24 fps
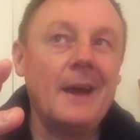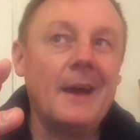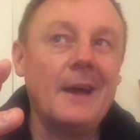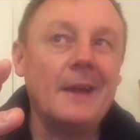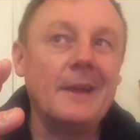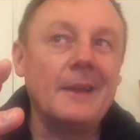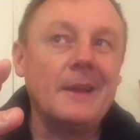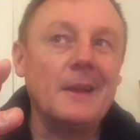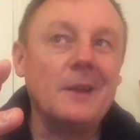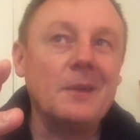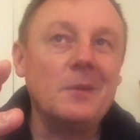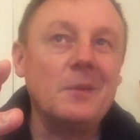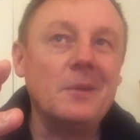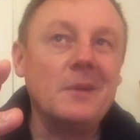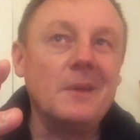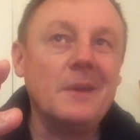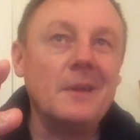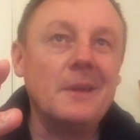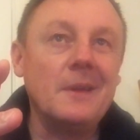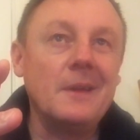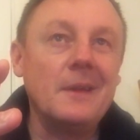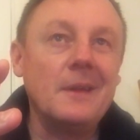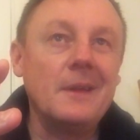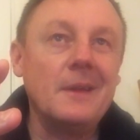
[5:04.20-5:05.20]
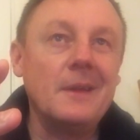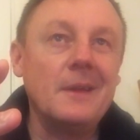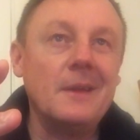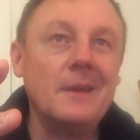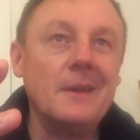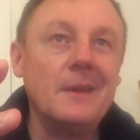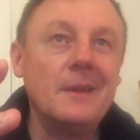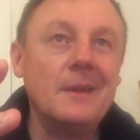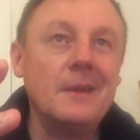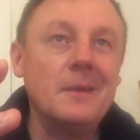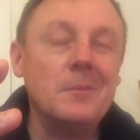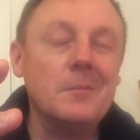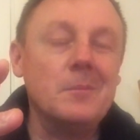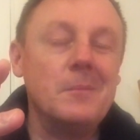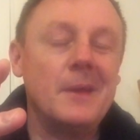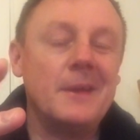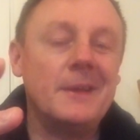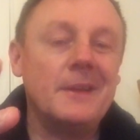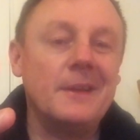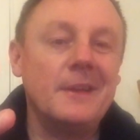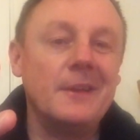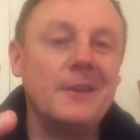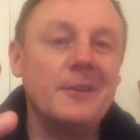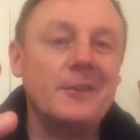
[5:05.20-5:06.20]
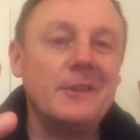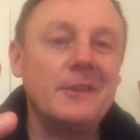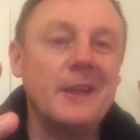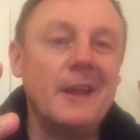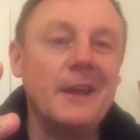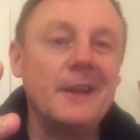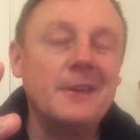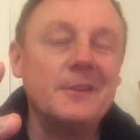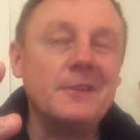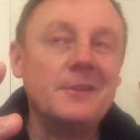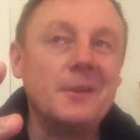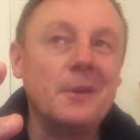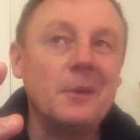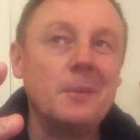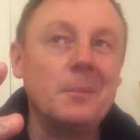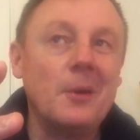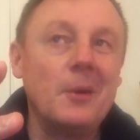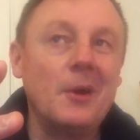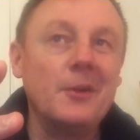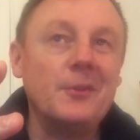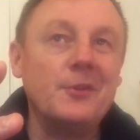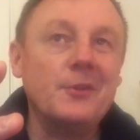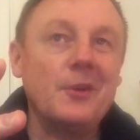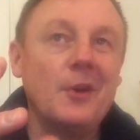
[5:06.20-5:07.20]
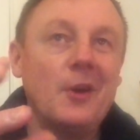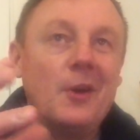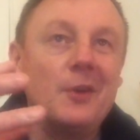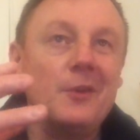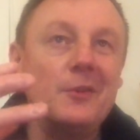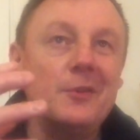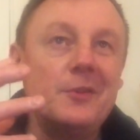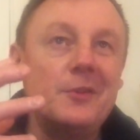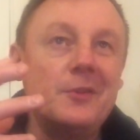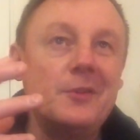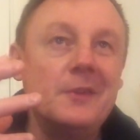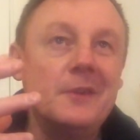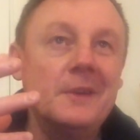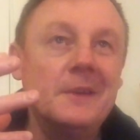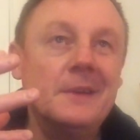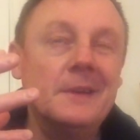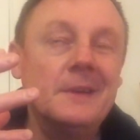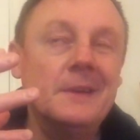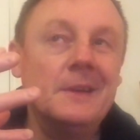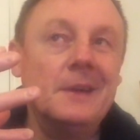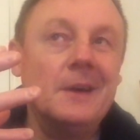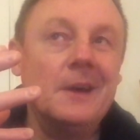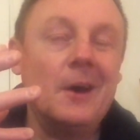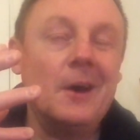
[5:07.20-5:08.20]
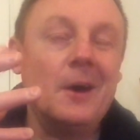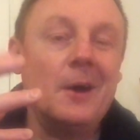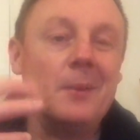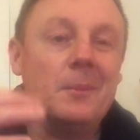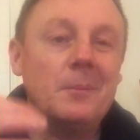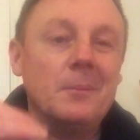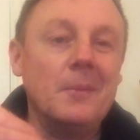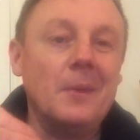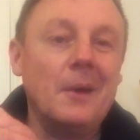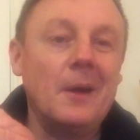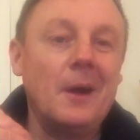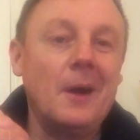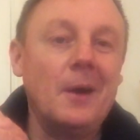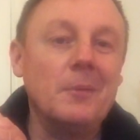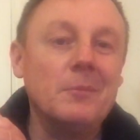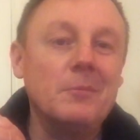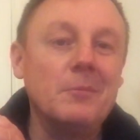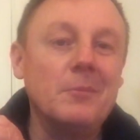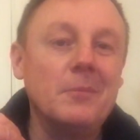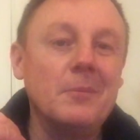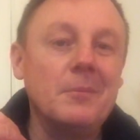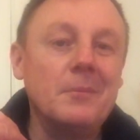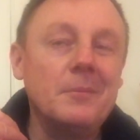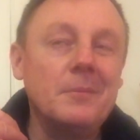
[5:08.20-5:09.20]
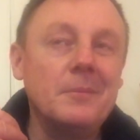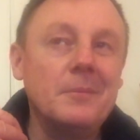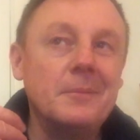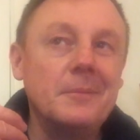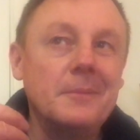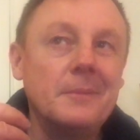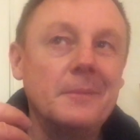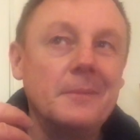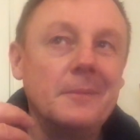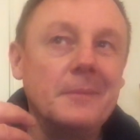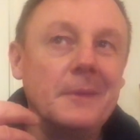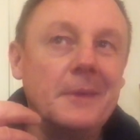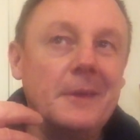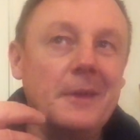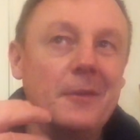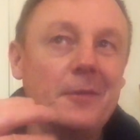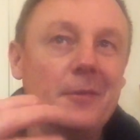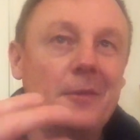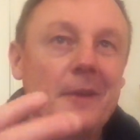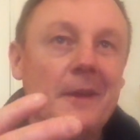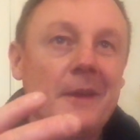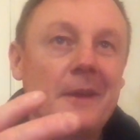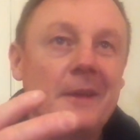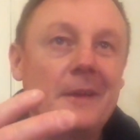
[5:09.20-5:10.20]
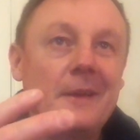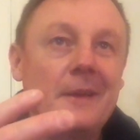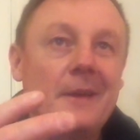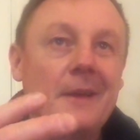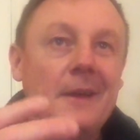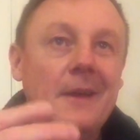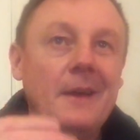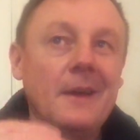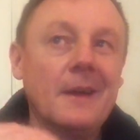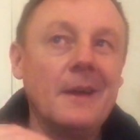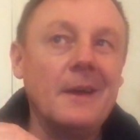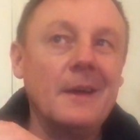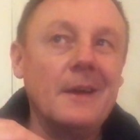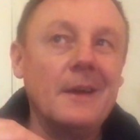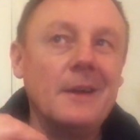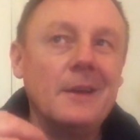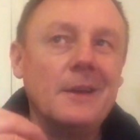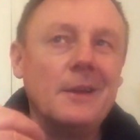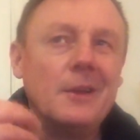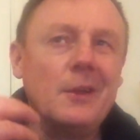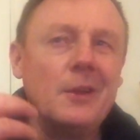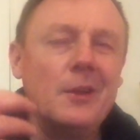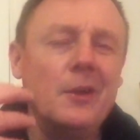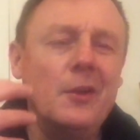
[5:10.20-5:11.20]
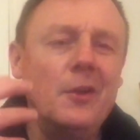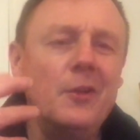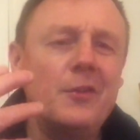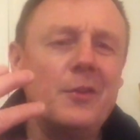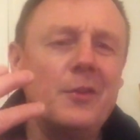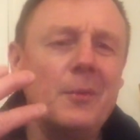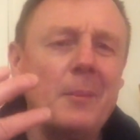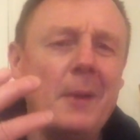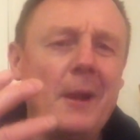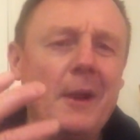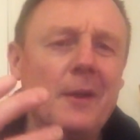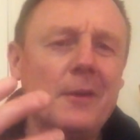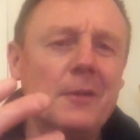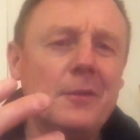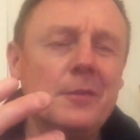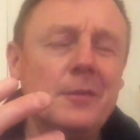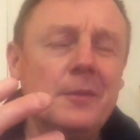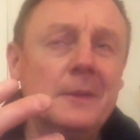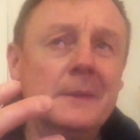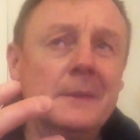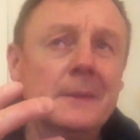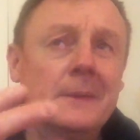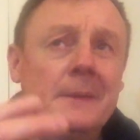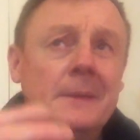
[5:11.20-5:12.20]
And then many years later, by chance, I'm giving a huge amount of